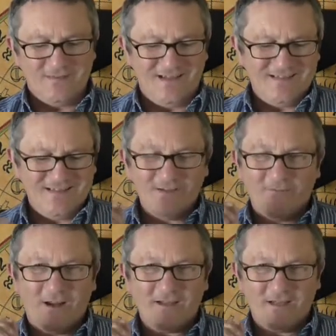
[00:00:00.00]
Now, this is a
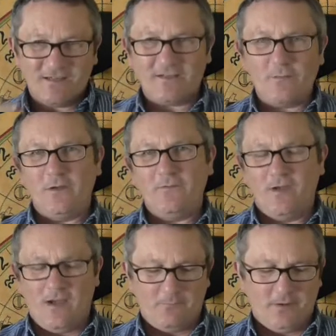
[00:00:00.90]
fantastic week
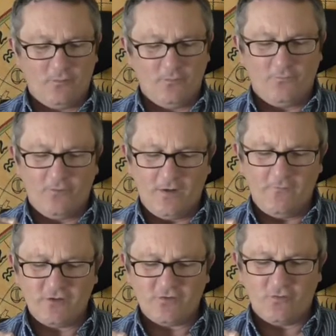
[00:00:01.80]
for Capricorns, very,
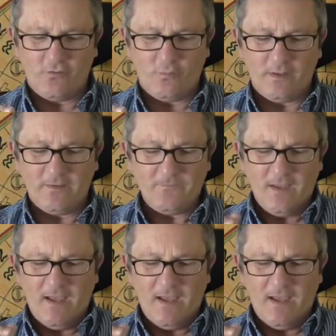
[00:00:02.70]
very strong week.